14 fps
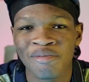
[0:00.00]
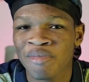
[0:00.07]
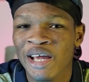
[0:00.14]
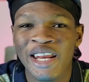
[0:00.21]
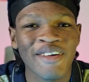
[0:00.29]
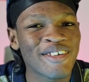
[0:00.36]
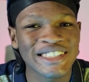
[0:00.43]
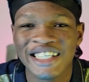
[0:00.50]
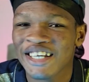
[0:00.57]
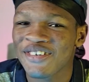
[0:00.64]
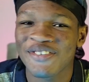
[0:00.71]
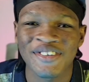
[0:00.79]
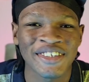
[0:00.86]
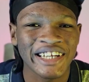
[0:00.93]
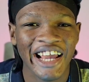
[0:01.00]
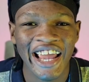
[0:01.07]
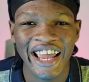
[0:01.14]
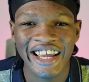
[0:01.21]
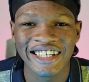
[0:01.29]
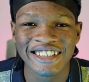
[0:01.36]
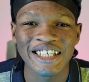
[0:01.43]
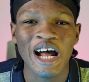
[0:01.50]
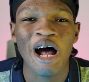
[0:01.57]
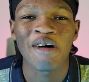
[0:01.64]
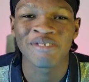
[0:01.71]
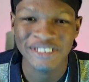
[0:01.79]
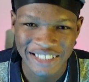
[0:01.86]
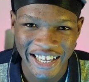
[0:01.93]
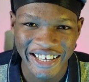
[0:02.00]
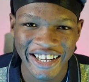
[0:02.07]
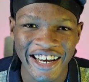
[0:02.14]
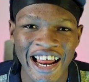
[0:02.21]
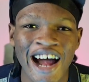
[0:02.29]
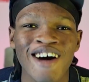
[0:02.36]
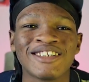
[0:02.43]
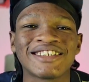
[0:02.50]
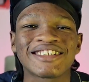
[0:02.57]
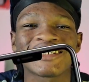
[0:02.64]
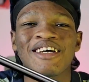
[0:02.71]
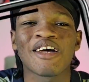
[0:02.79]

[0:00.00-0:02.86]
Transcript: My name is Clifford and I'm signing out.